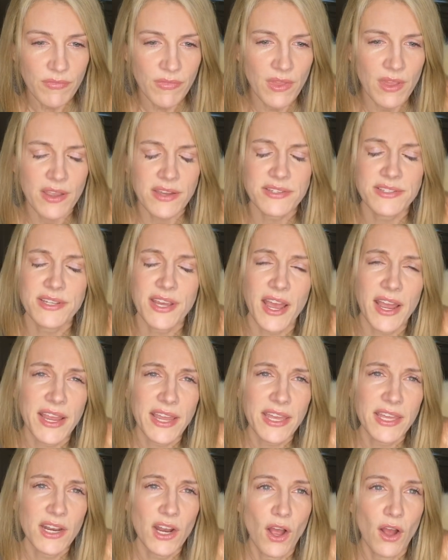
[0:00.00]
a
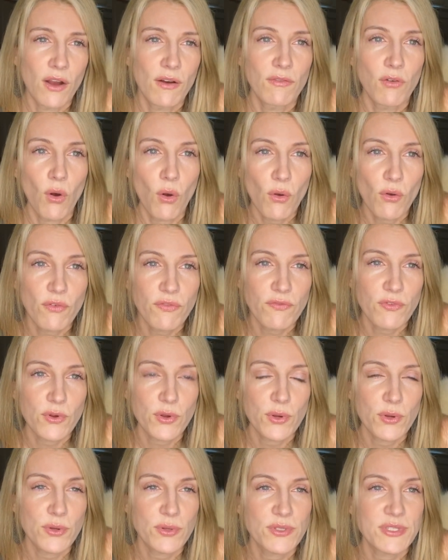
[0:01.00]
diet of whole
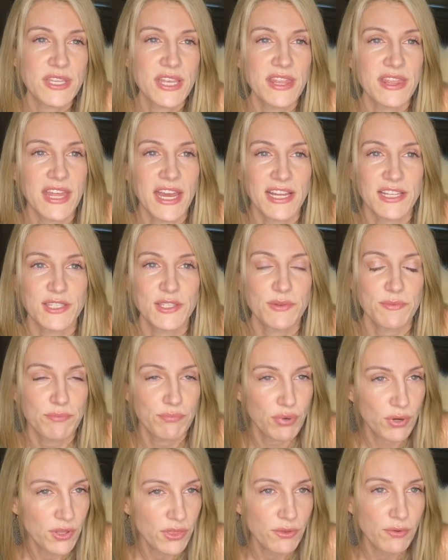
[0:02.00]
foods that's
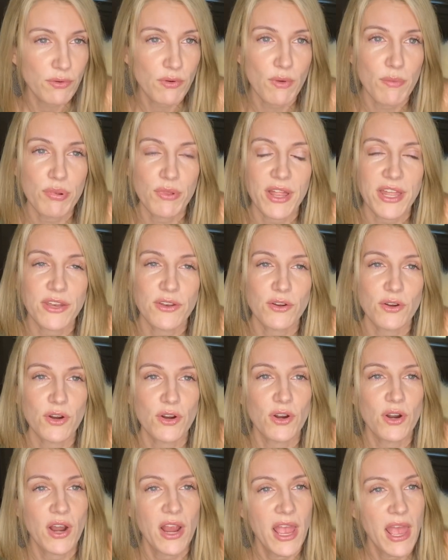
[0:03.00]
put through a
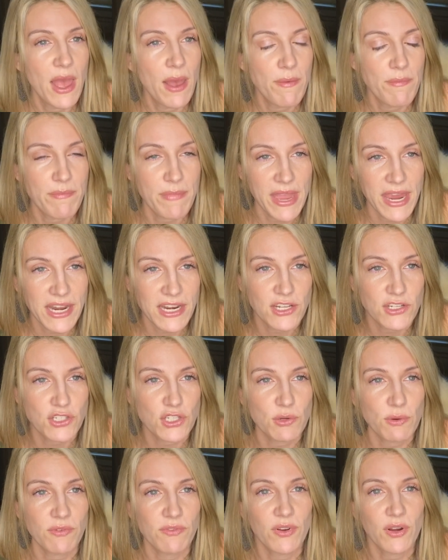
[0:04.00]
blender, made
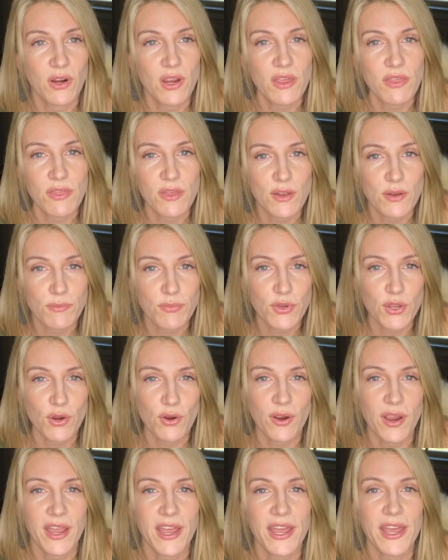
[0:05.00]
into a very thin
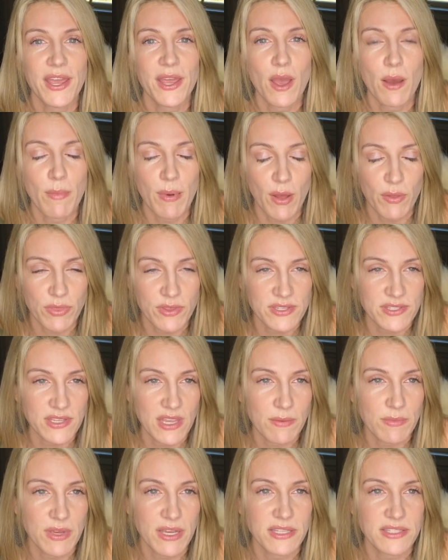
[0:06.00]
puree about the
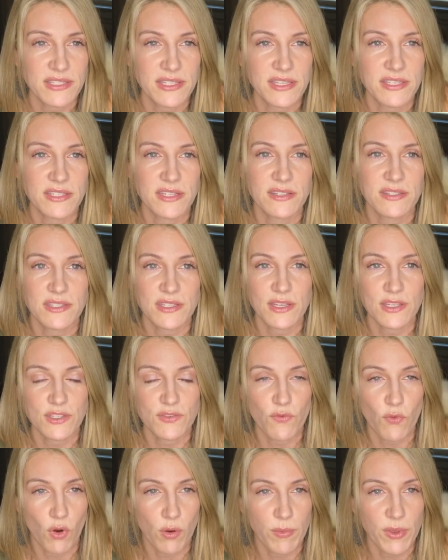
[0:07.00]
same consistency as
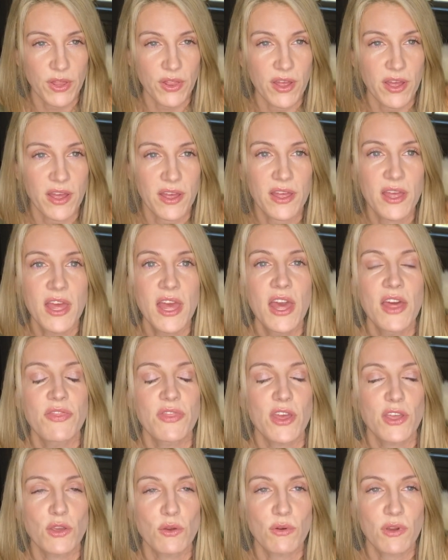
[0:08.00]
formula
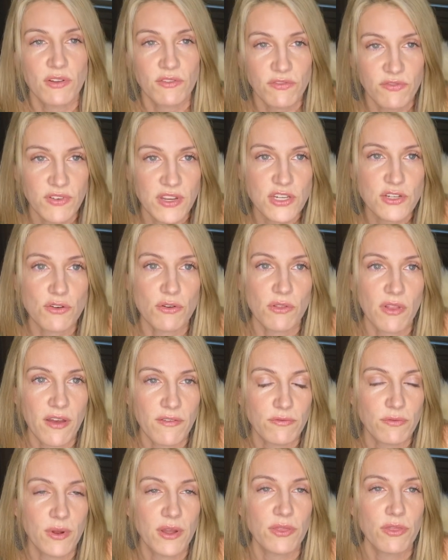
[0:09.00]
that you can feed your
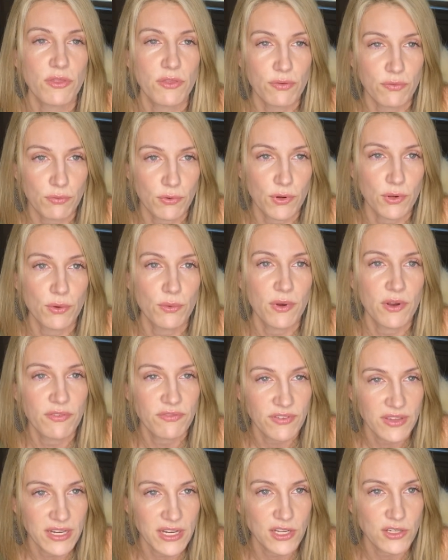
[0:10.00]
loved one through a
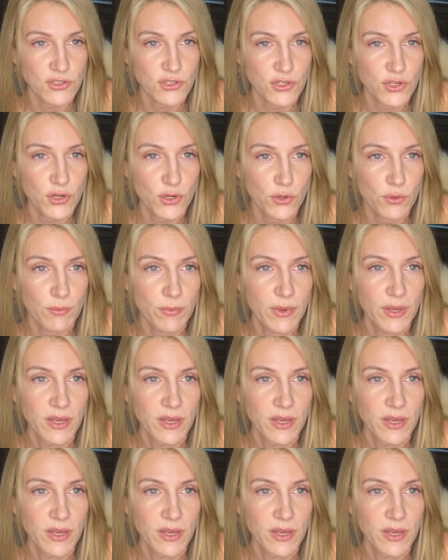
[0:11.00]
feeding tube.